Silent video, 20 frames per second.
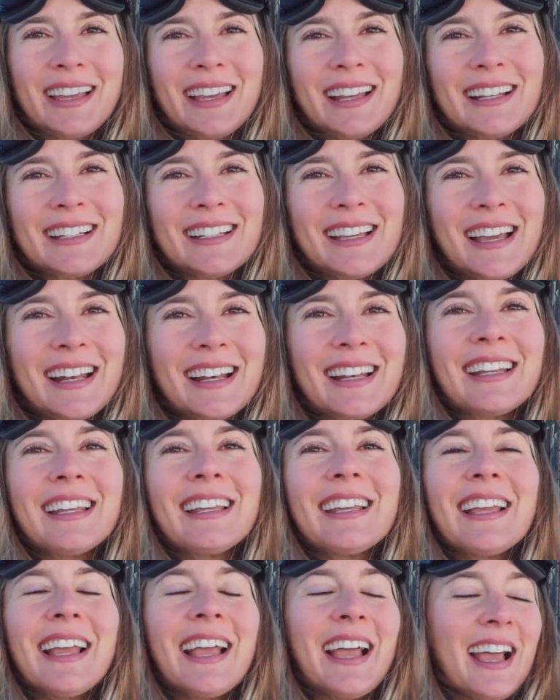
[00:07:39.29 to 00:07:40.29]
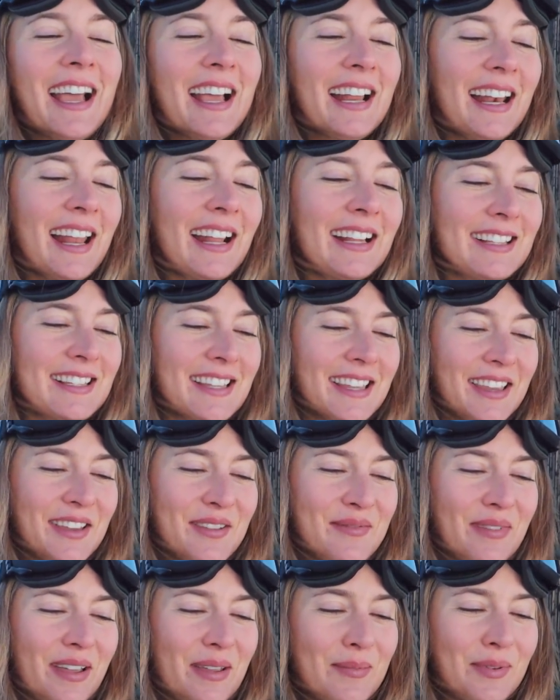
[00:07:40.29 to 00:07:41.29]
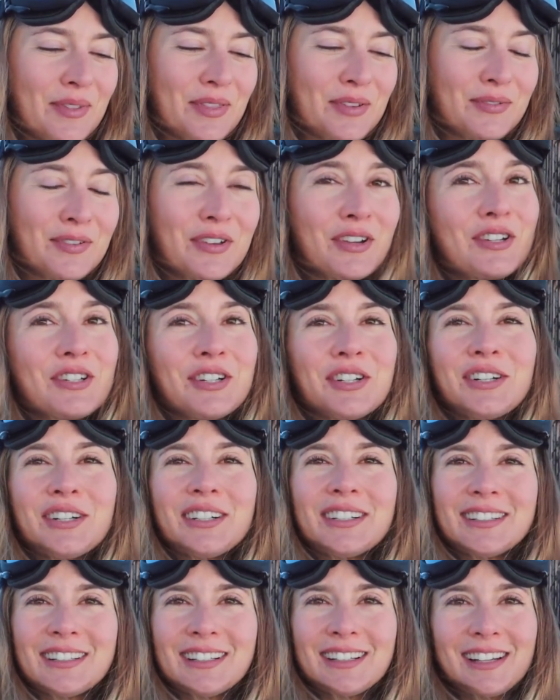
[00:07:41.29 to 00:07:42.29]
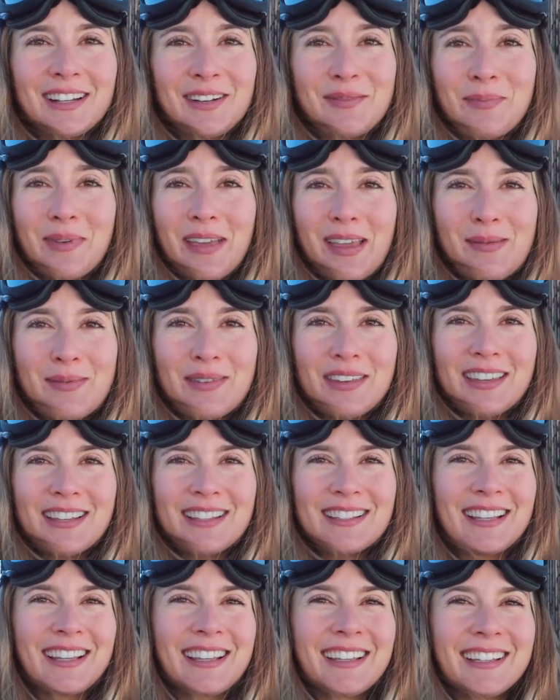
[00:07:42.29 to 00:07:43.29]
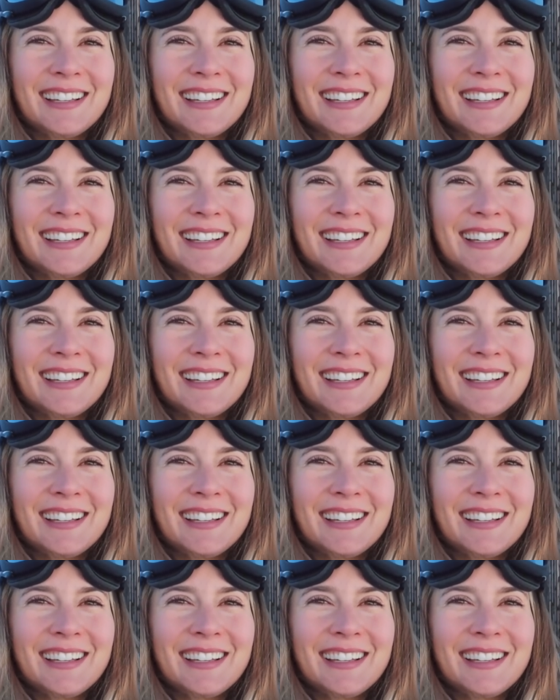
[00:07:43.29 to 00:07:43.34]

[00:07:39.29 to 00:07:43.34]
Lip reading: And then let's see, maybe in the future, little babies,